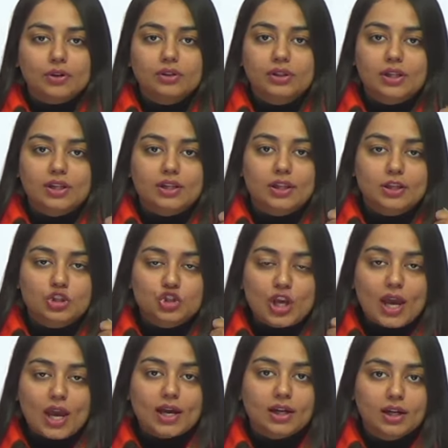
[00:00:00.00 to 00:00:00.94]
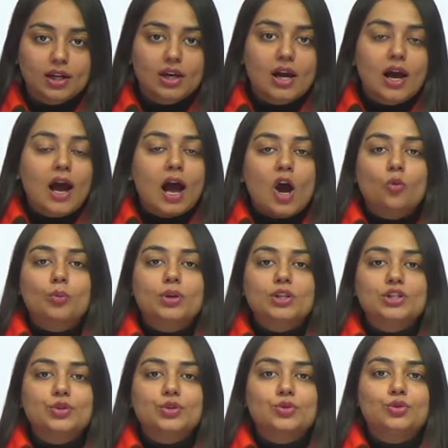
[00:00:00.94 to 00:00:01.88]
They check how
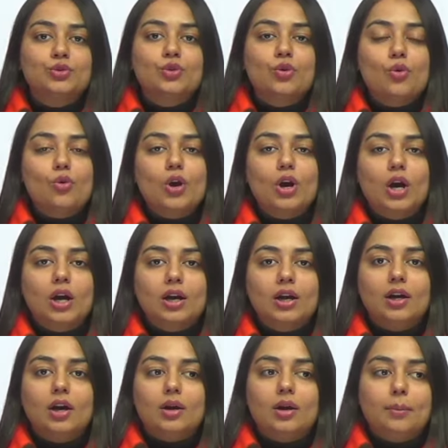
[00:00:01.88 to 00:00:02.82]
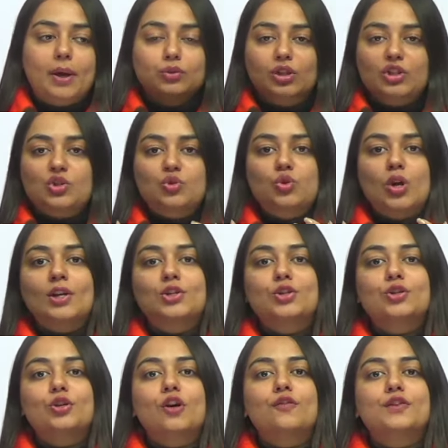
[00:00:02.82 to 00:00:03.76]
much you know about the
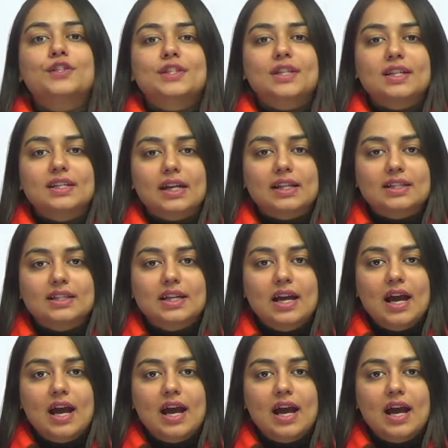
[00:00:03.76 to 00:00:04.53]
structure of a sentence.